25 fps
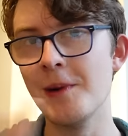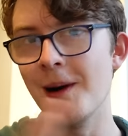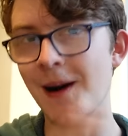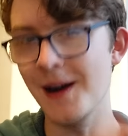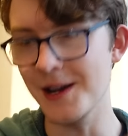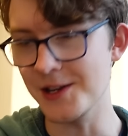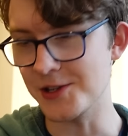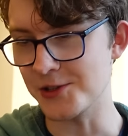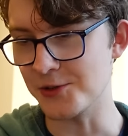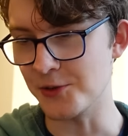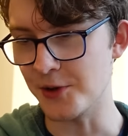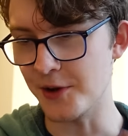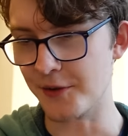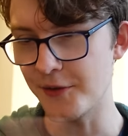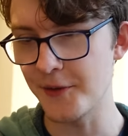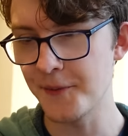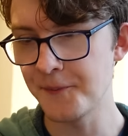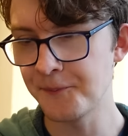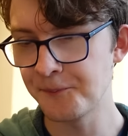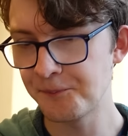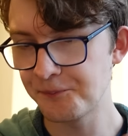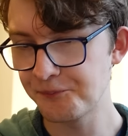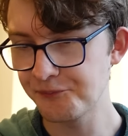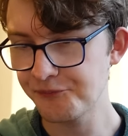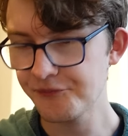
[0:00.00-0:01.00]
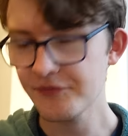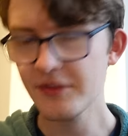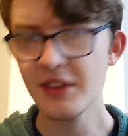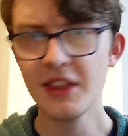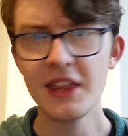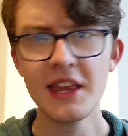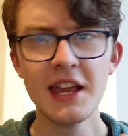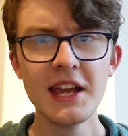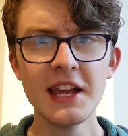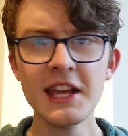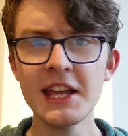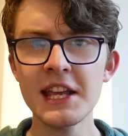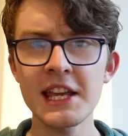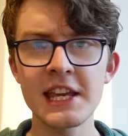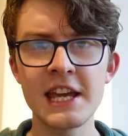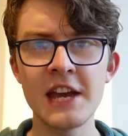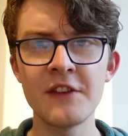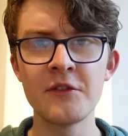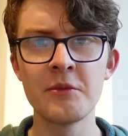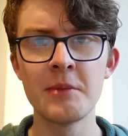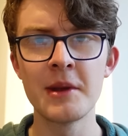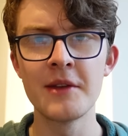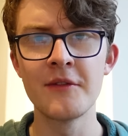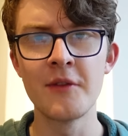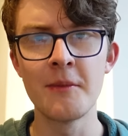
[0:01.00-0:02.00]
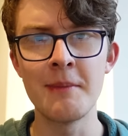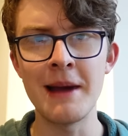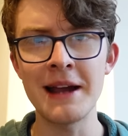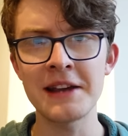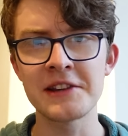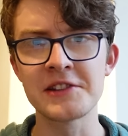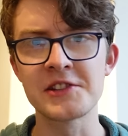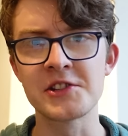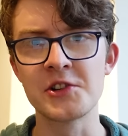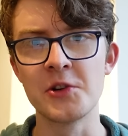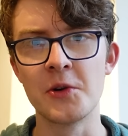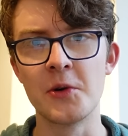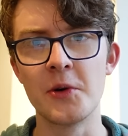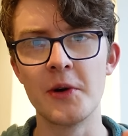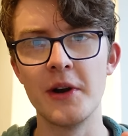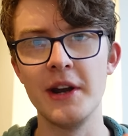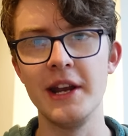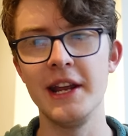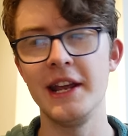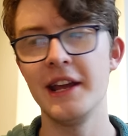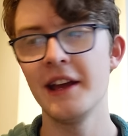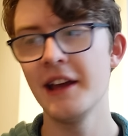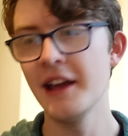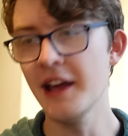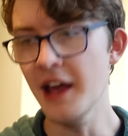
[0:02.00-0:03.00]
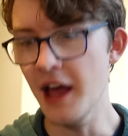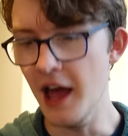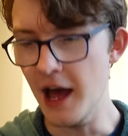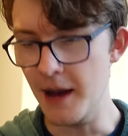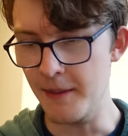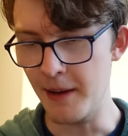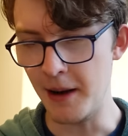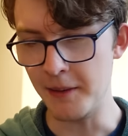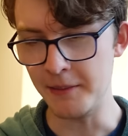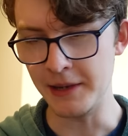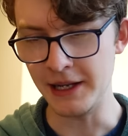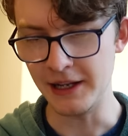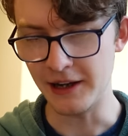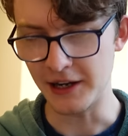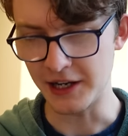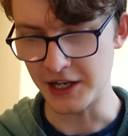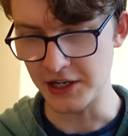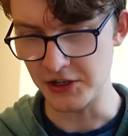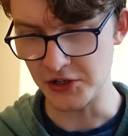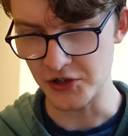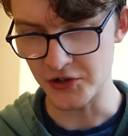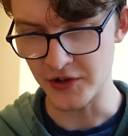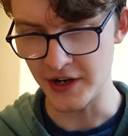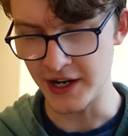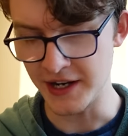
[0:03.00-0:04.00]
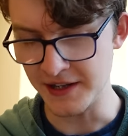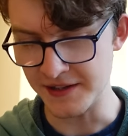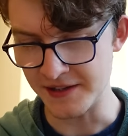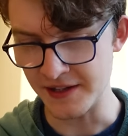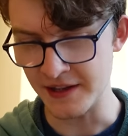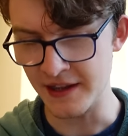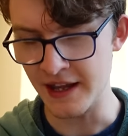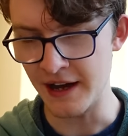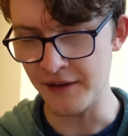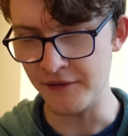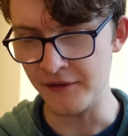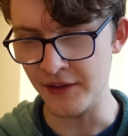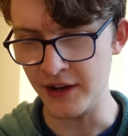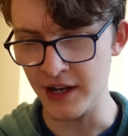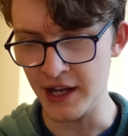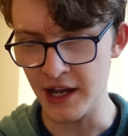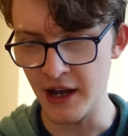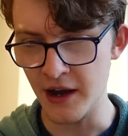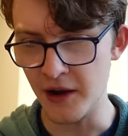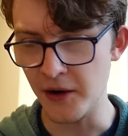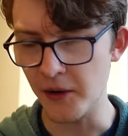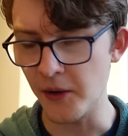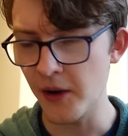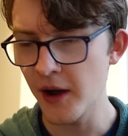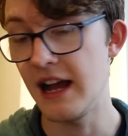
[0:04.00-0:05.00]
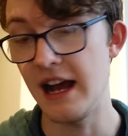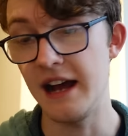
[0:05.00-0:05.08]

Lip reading: I sort of gave a bit of a backstory about me liking trains in that video.